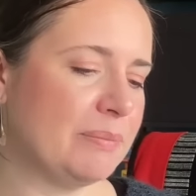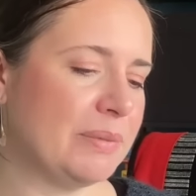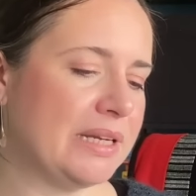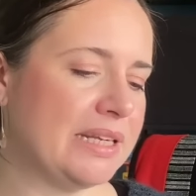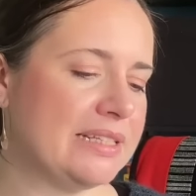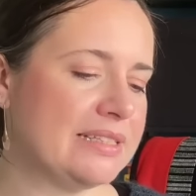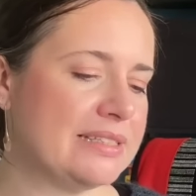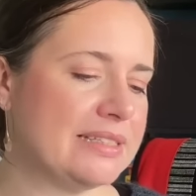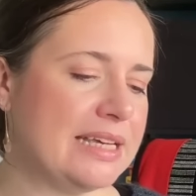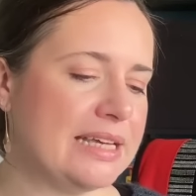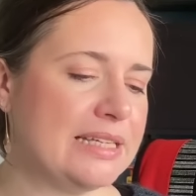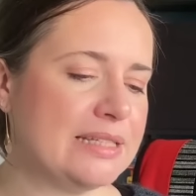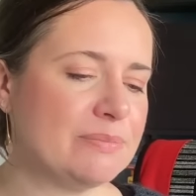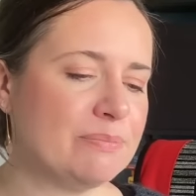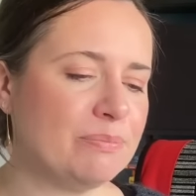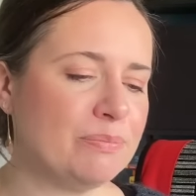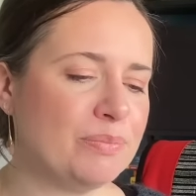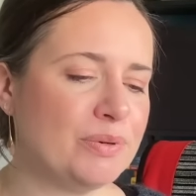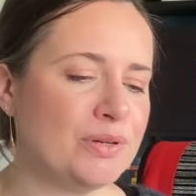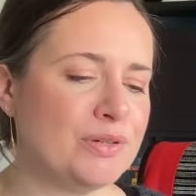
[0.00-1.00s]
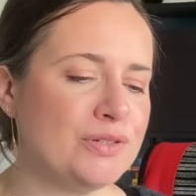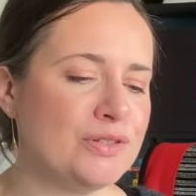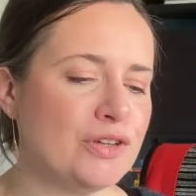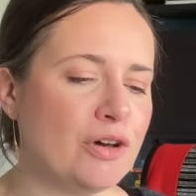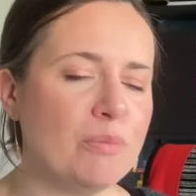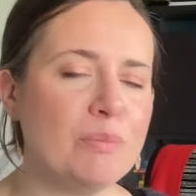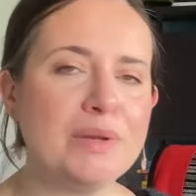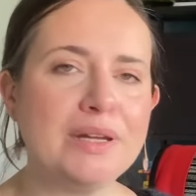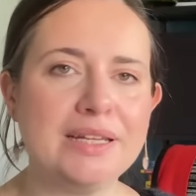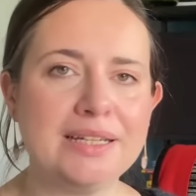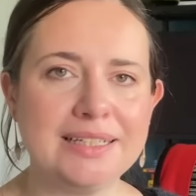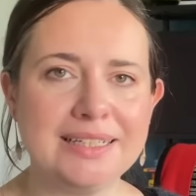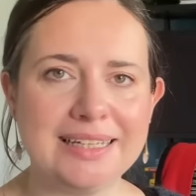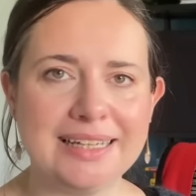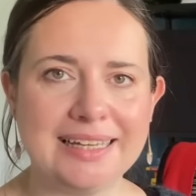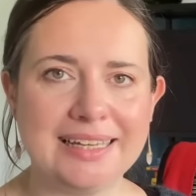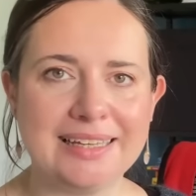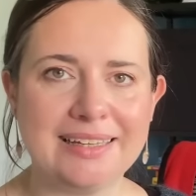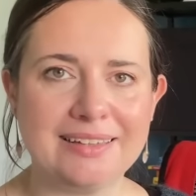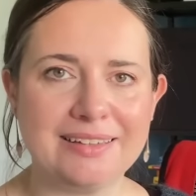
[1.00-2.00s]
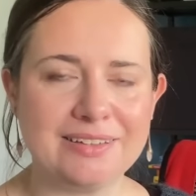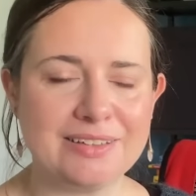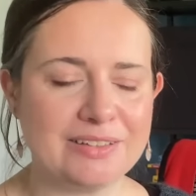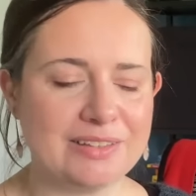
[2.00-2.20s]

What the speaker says: but it's predominantly